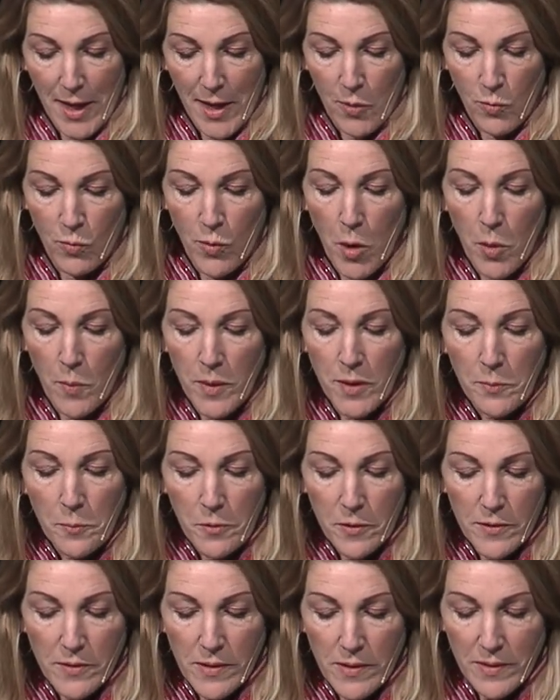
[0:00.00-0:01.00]
Roman
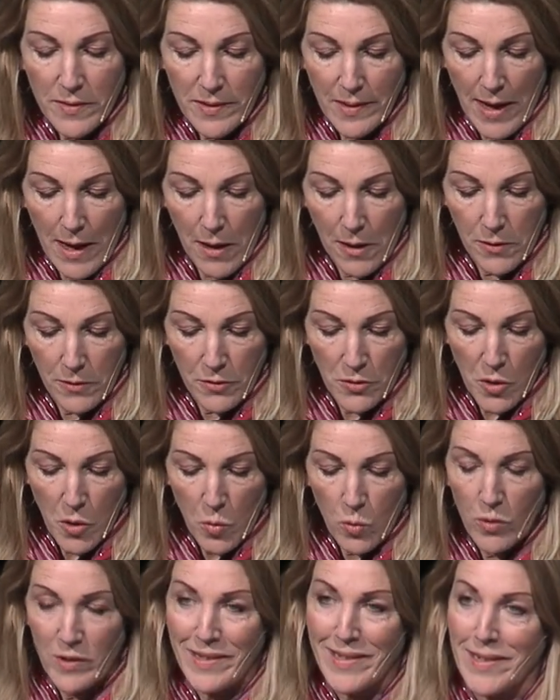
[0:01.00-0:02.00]
prison cells
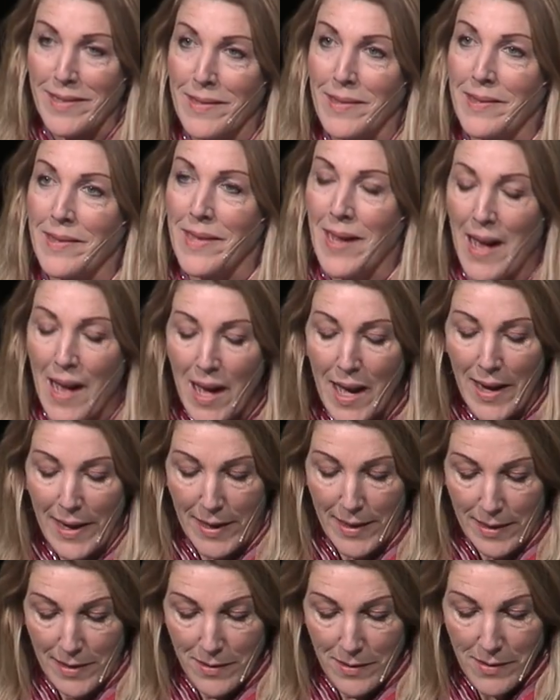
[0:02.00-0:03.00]
were
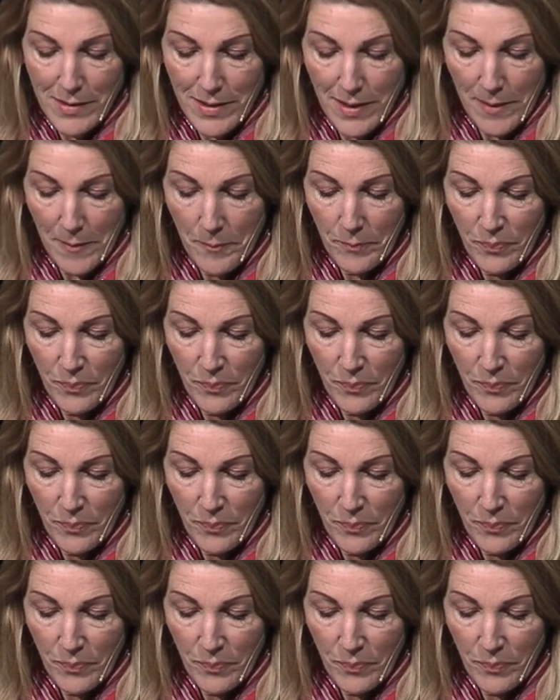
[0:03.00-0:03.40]
designed